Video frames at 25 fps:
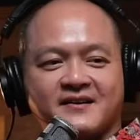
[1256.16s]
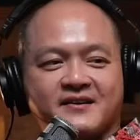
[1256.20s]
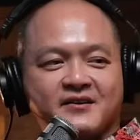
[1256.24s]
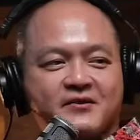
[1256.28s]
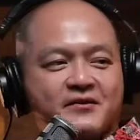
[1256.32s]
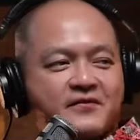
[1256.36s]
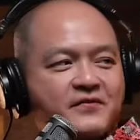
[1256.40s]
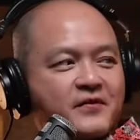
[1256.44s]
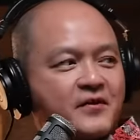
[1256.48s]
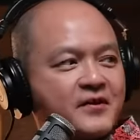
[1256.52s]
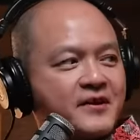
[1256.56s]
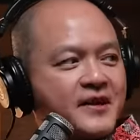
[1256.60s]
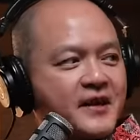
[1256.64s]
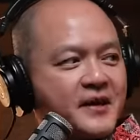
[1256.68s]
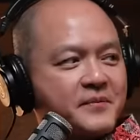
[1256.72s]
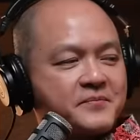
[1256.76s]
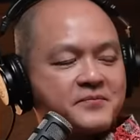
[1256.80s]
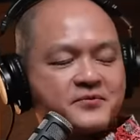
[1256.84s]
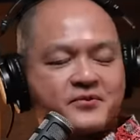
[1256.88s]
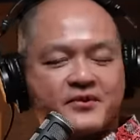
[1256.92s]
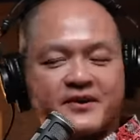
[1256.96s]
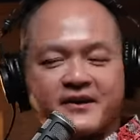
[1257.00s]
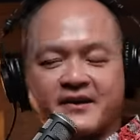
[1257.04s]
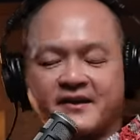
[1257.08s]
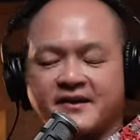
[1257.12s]
lah. You know, for
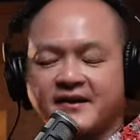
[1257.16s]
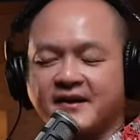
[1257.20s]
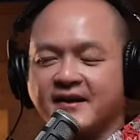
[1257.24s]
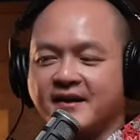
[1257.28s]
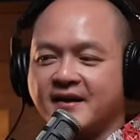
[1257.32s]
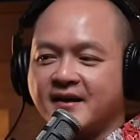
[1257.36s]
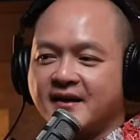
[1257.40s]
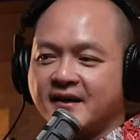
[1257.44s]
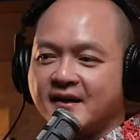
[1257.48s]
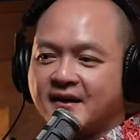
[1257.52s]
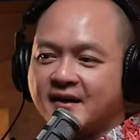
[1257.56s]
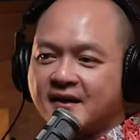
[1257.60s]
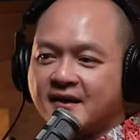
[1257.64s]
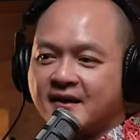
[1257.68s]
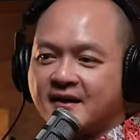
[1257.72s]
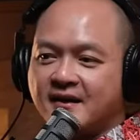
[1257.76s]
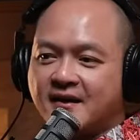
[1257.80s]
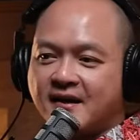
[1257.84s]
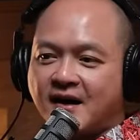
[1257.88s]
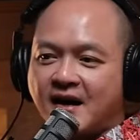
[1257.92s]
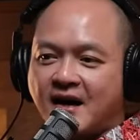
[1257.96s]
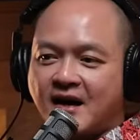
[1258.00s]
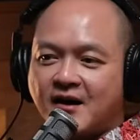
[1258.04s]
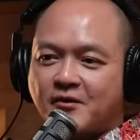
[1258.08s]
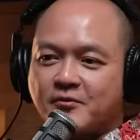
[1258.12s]
games, right?
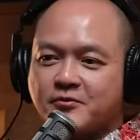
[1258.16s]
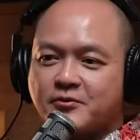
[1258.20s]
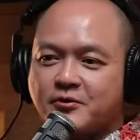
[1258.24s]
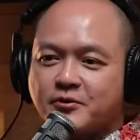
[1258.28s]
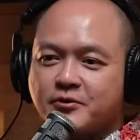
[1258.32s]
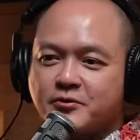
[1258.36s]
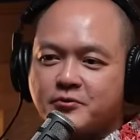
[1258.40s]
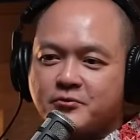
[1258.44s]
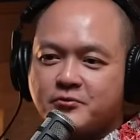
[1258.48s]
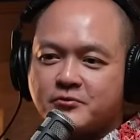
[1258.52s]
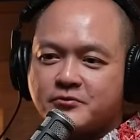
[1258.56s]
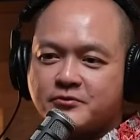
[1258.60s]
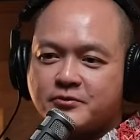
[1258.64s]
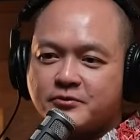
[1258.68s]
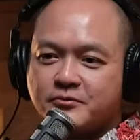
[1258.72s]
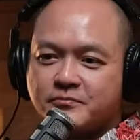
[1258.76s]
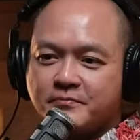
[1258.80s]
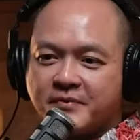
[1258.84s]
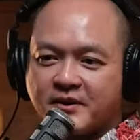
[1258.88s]
Uh, how do you,